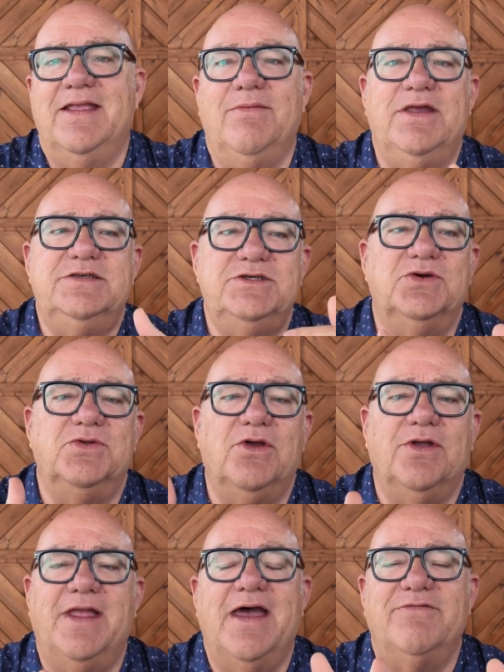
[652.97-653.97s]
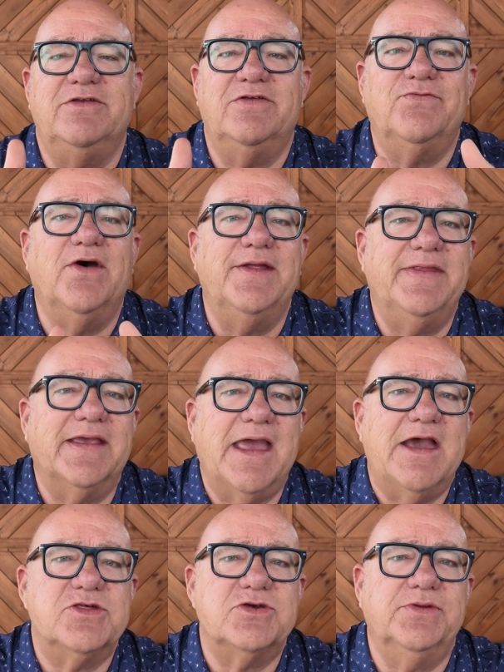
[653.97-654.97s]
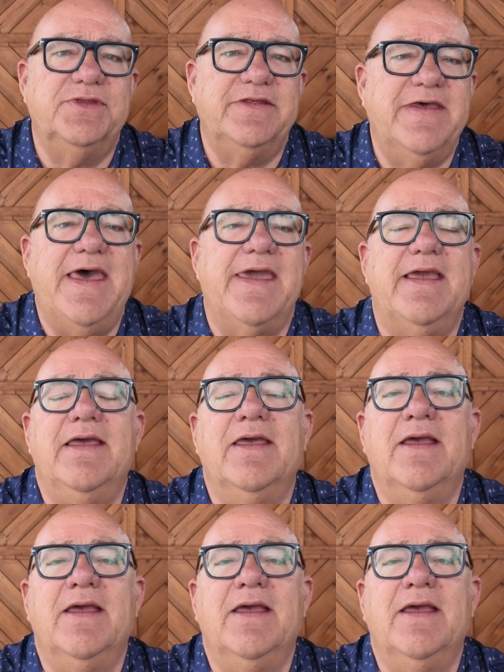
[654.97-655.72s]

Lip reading: it means you're not having to find the cash on the day,